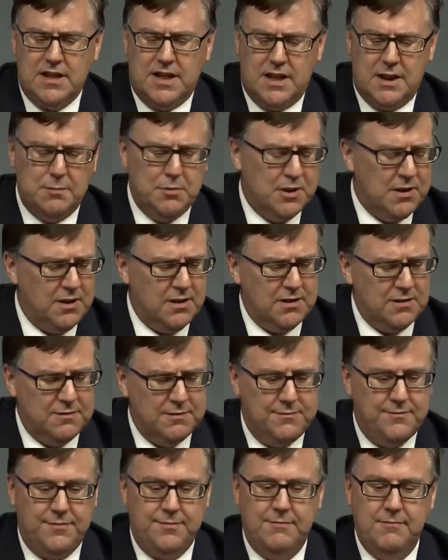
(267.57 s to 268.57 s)
job
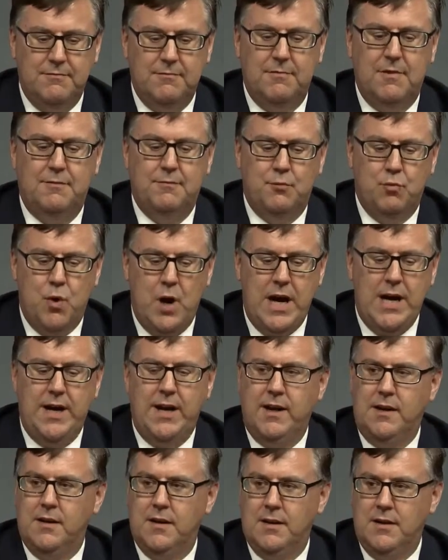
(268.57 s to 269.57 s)
of
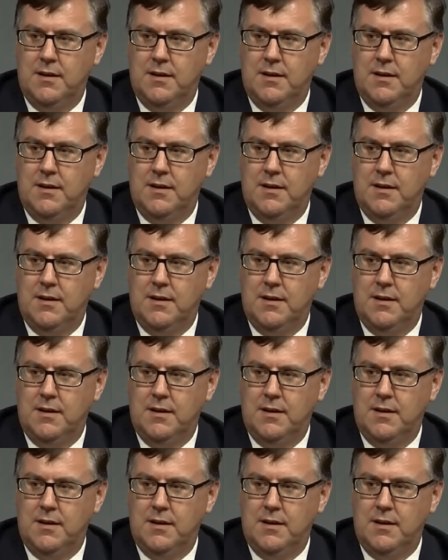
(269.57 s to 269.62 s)
weighing